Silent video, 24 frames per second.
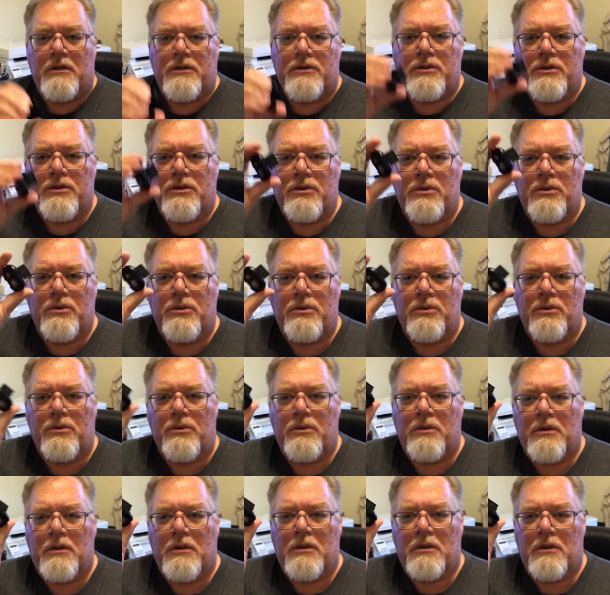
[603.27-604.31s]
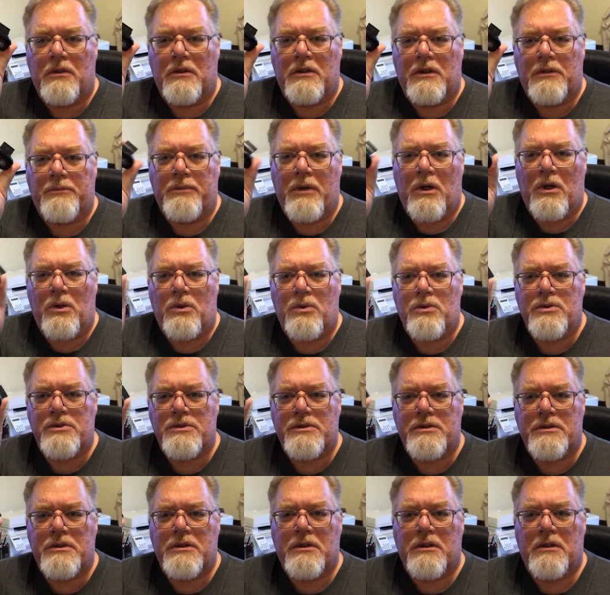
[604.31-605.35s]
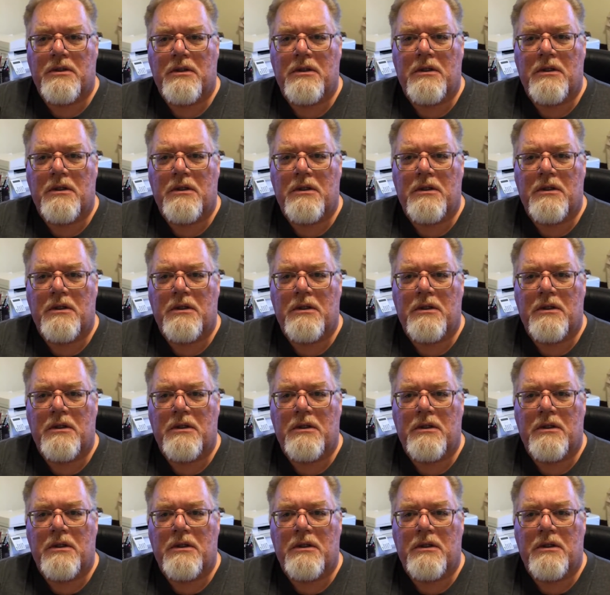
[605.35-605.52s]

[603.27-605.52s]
to the post.